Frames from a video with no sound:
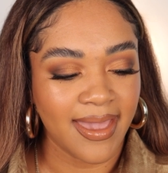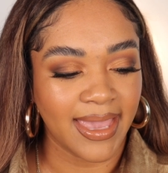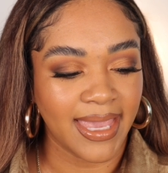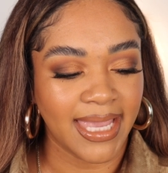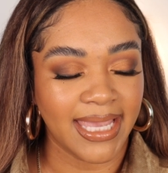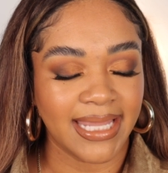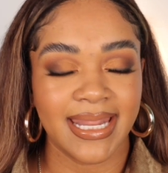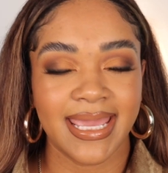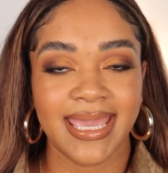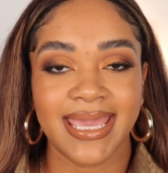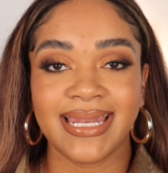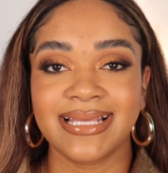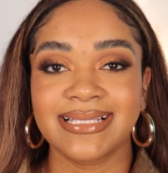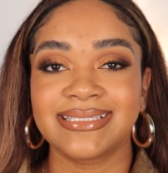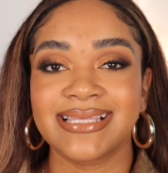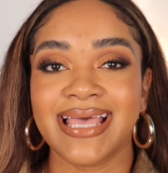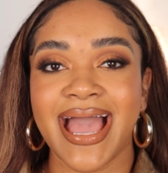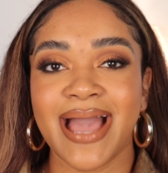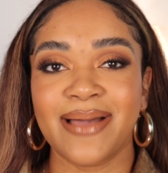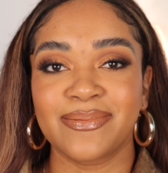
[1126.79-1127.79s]
And it
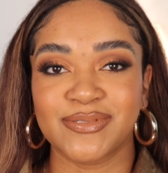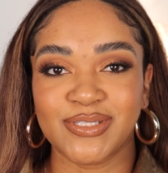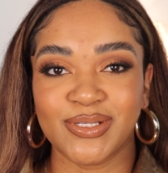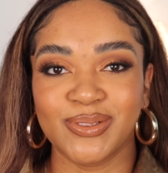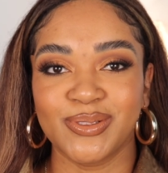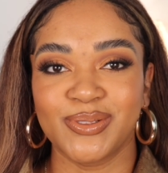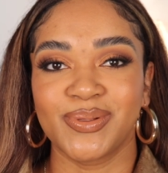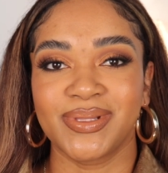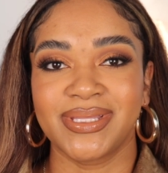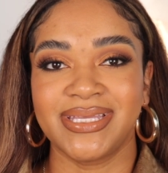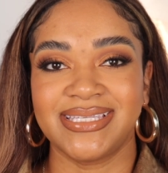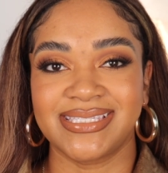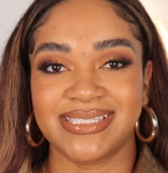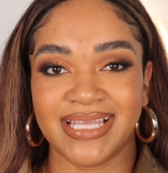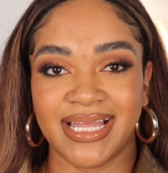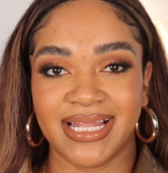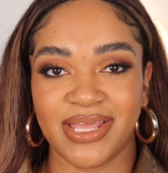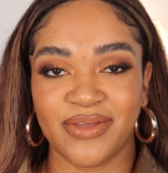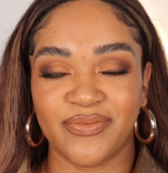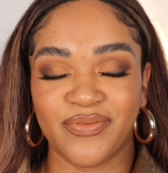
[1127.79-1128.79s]
is absolutely
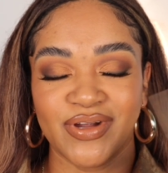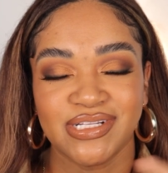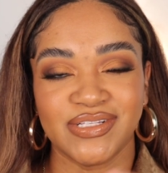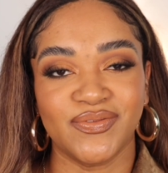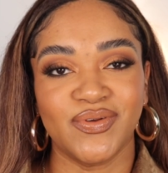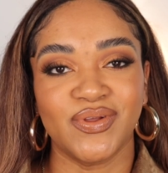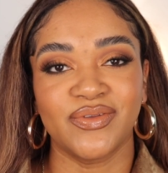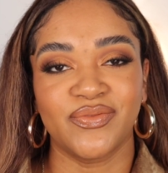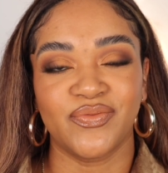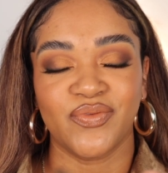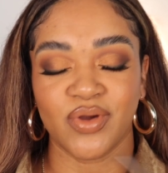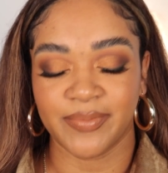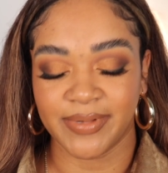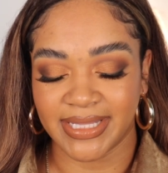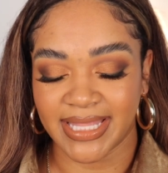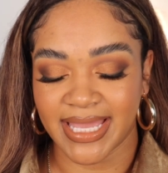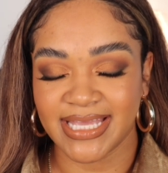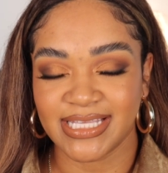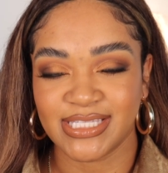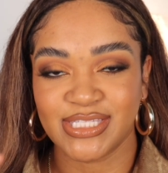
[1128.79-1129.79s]
stunning. First of all, the
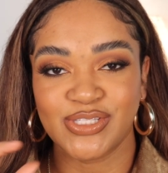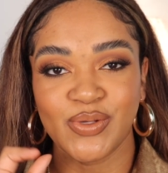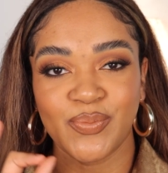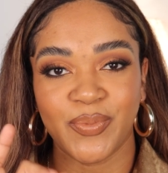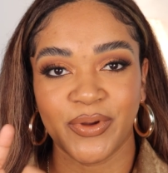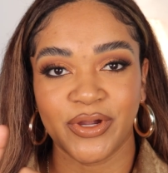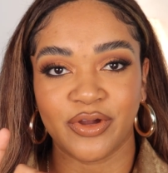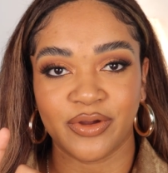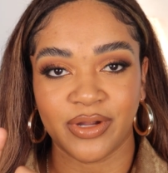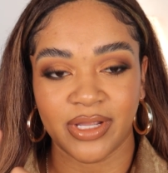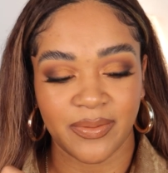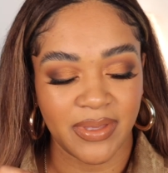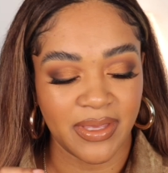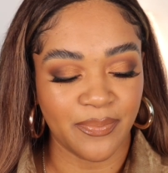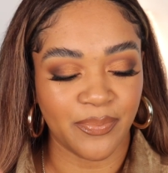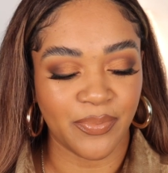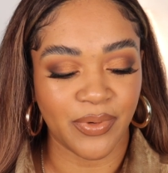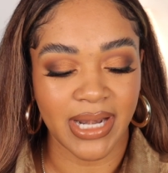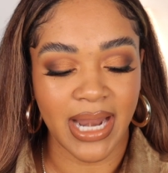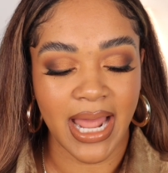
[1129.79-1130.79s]
formula is super
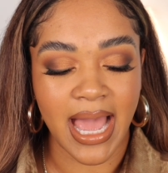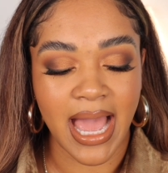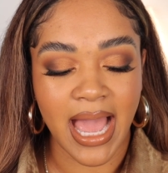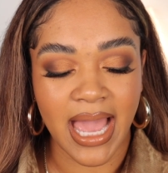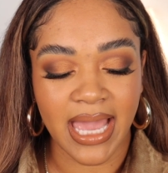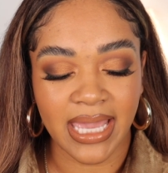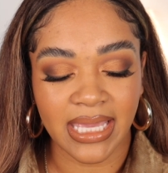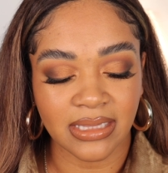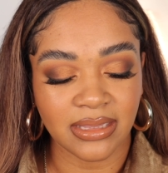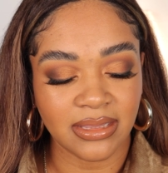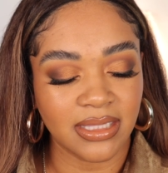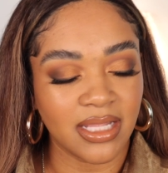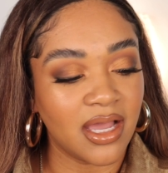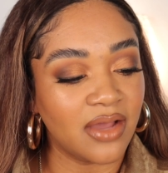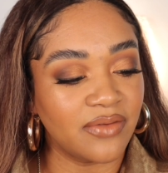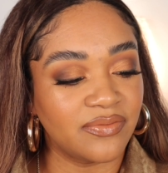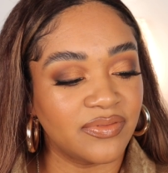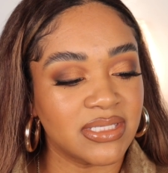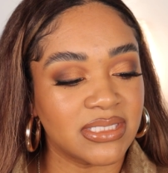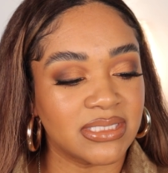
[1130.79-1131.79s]
creamy, but I
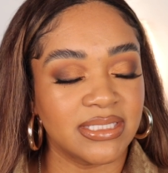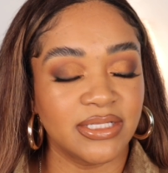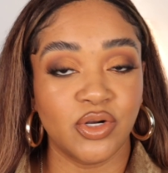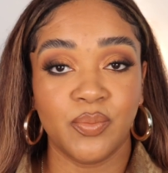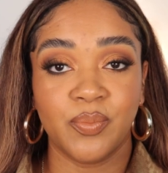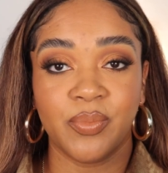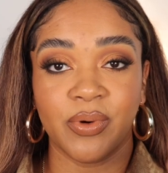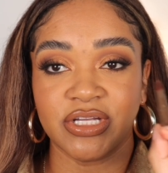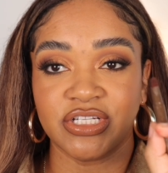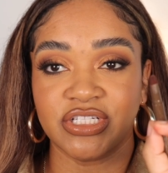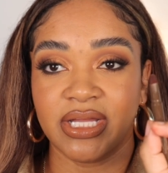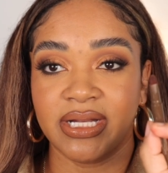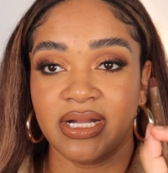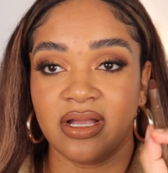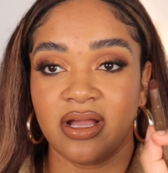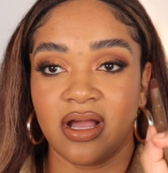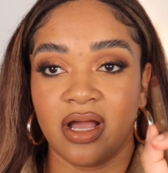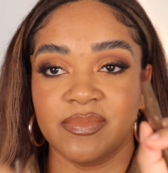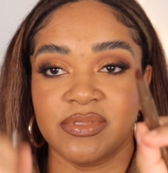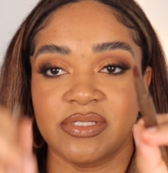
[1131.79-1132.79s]
love this little brush that
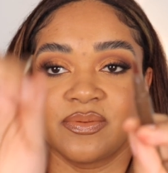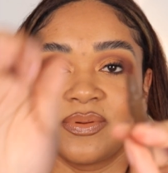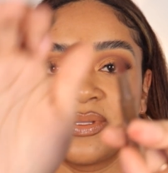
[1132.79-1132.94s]
it comes